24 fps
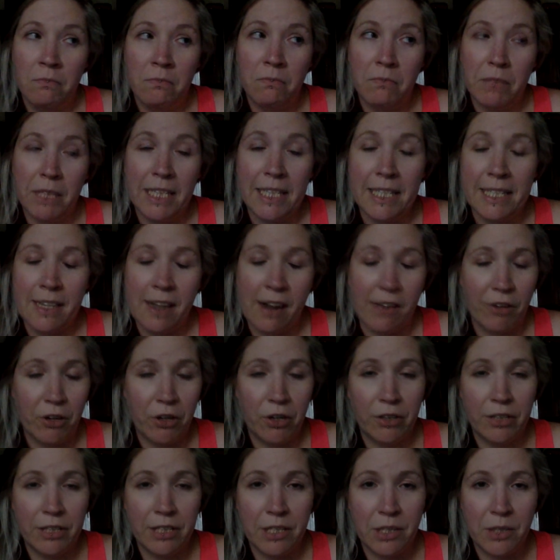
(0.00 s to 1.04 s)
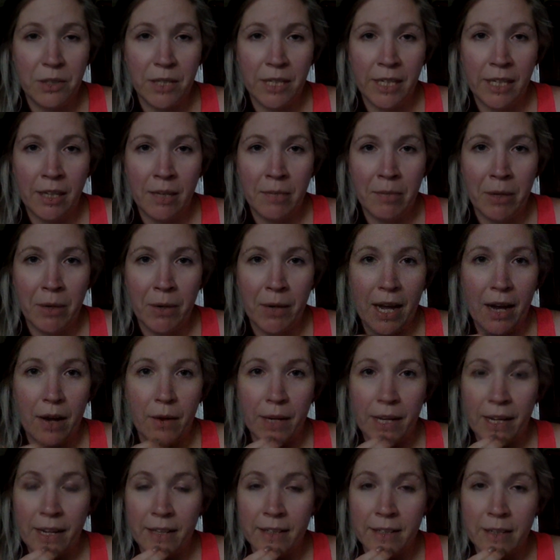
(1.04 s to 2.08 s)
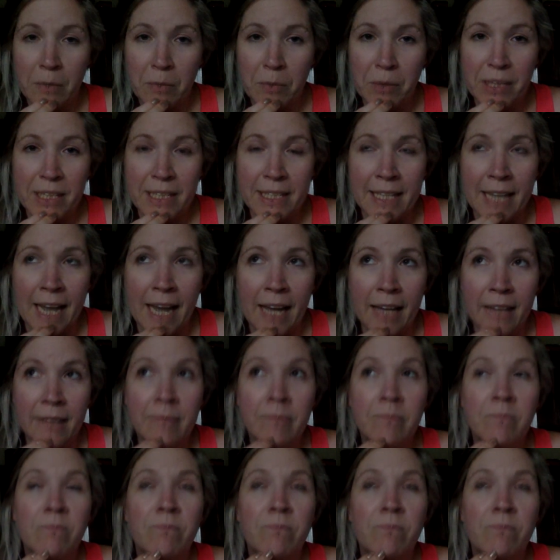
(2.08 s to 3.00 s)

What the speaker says: But he's never heard the story about how he ended up with his dad.